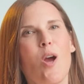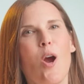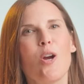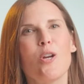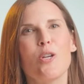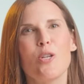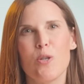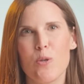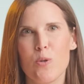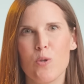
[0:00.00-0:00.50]
are
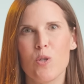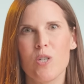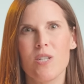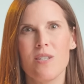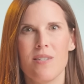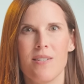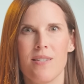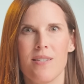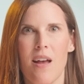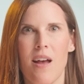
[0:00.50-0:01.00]
usually
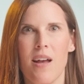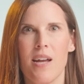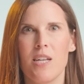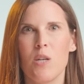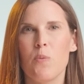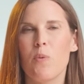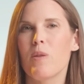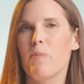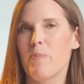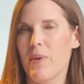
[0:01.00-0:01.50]

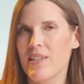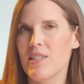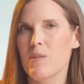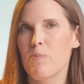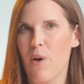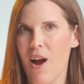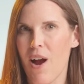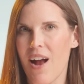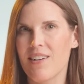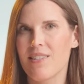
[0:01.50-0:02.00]
designed with best
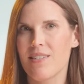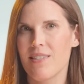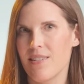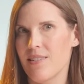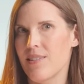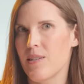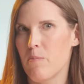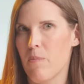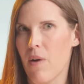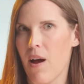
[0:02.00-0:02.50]

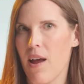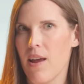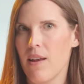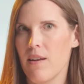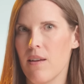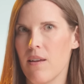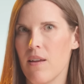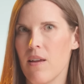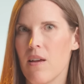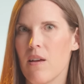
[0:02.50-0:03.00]
practices in
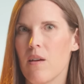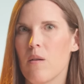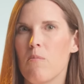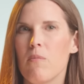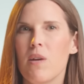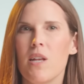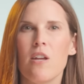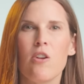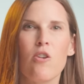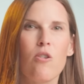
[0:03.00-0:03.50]
mind,
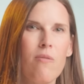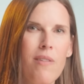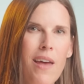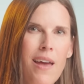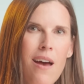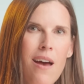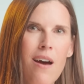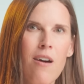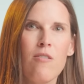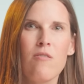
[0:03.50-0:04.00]
meaning your
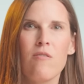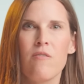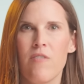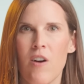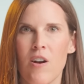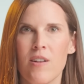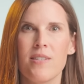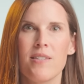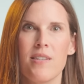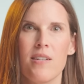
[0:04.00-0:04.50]
layout,
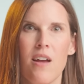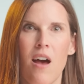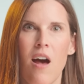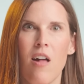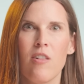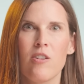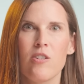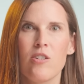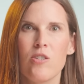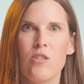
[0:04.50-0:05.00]
fonts, and
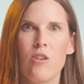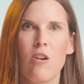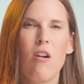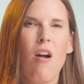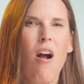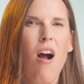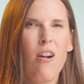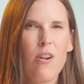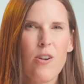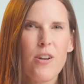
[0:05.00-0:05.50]
colors are
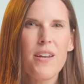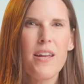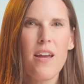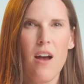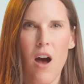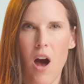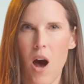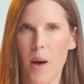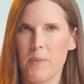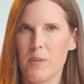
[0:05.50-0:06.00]
already
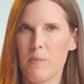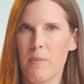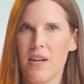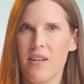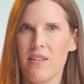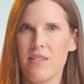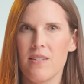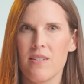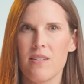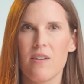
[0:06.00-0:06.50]

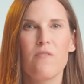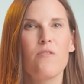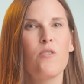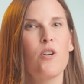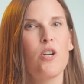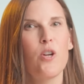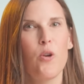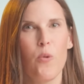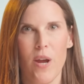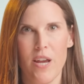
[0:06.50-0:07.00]
optimized for
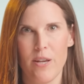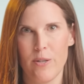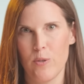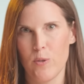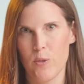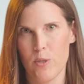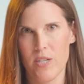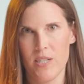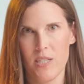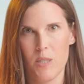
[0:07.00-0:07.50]
a great
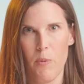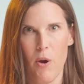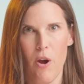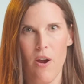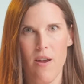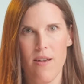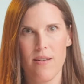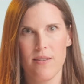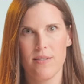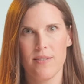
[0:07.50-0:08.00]
user
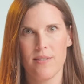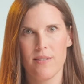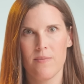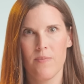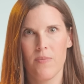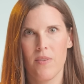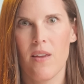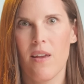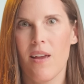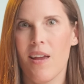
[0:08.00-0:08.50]
experience.
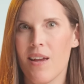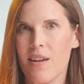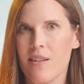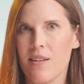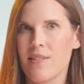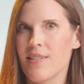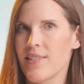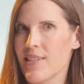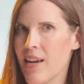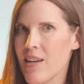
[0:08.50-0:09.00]

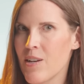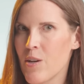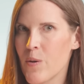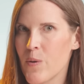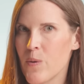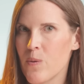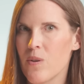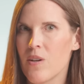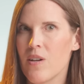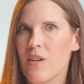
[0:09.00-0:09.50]
And side
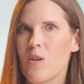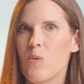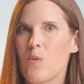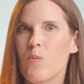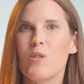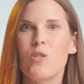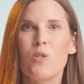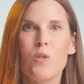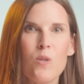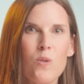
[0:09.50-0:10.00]
note,
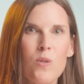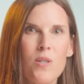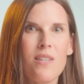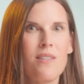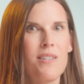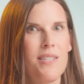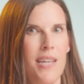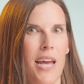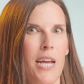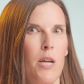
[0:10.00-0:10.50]
When using
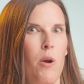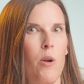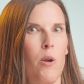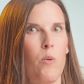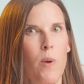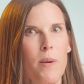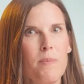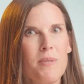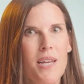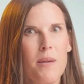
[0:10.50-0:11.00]
the SiteGround
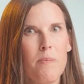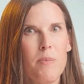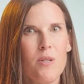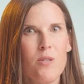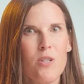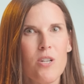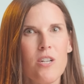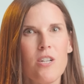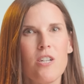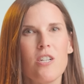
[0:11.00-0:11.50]
website
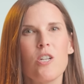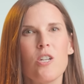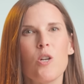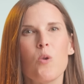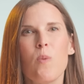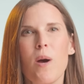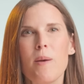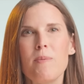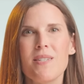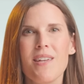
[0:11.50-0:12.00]
builder, your
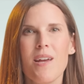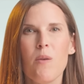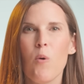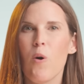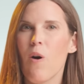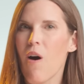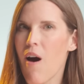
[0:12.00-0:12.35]
website will